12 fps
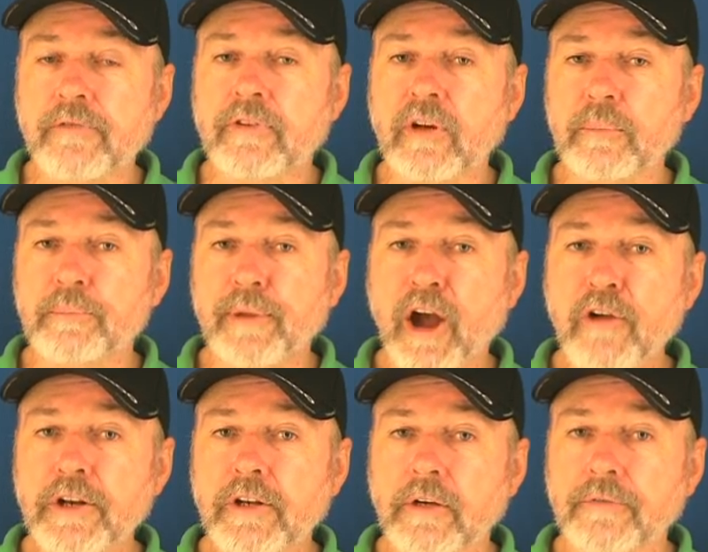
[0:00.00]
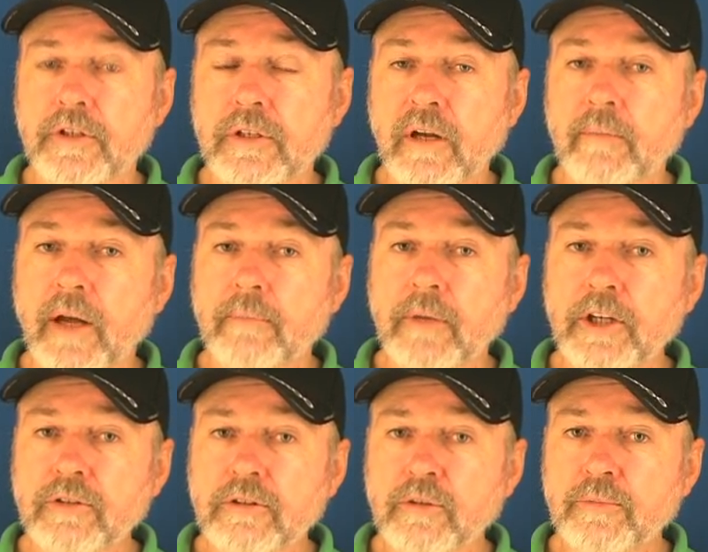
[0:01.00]
an active component of some
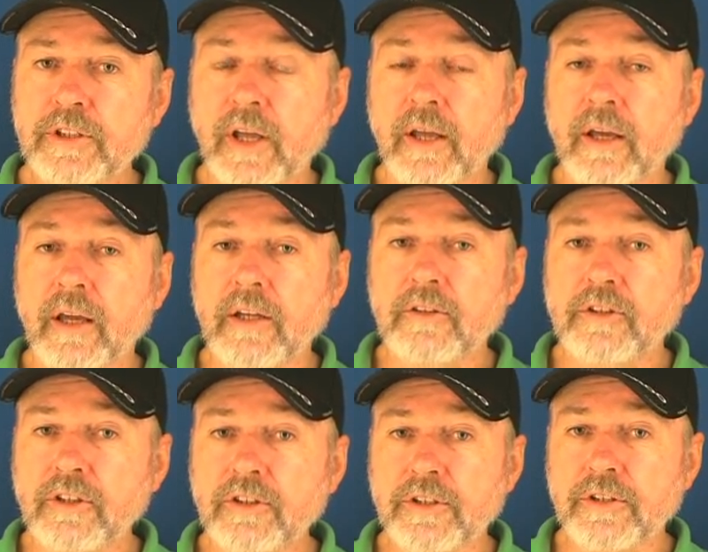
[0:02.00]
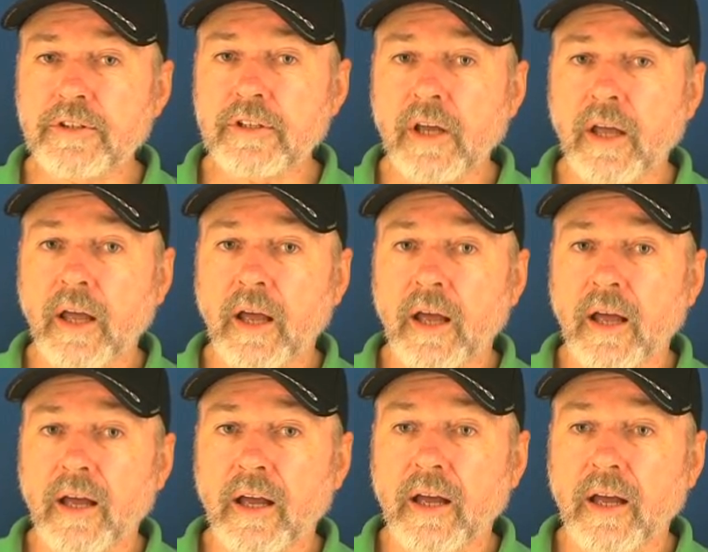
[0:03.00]
mushrooms, induces